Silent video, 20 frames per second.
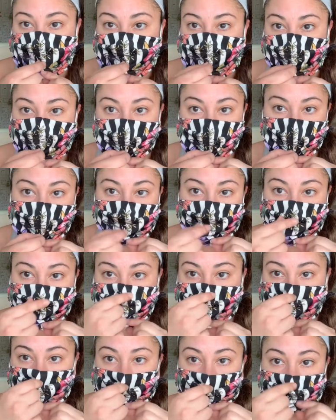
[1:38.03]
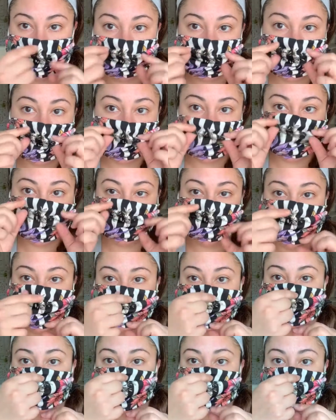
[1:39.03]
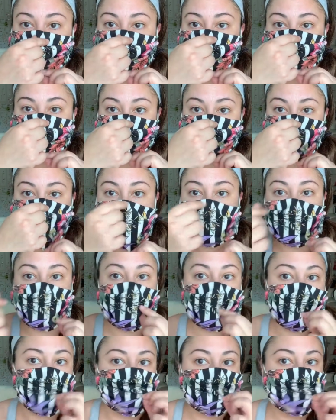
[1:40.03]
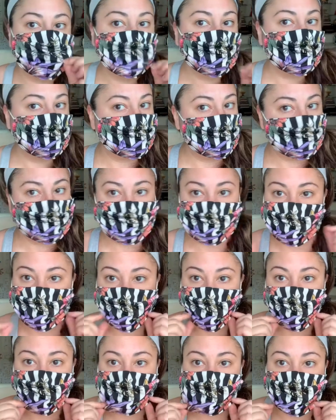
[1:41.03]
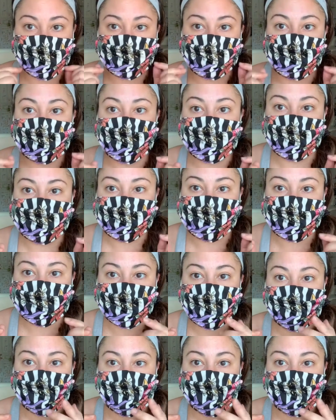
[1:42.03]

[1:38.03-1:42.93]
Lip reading: you can kind of like adjust it, mess with it. It'll stay on. So you can see,